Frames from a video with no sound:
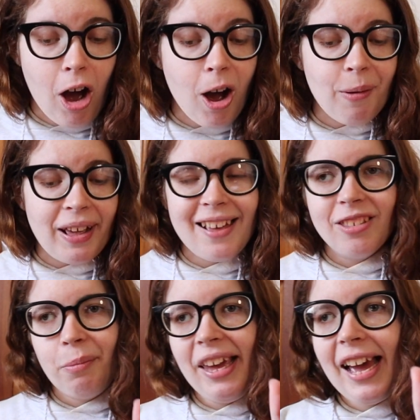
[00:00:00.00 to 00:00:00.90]
Oh, and
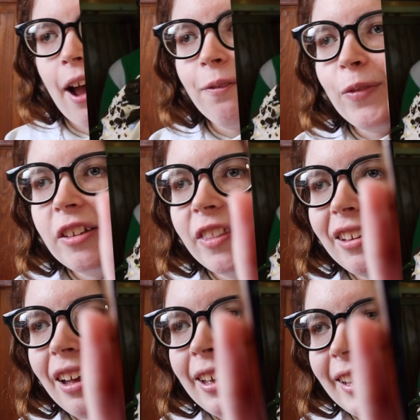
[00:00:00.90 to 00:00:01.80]
here's me after the a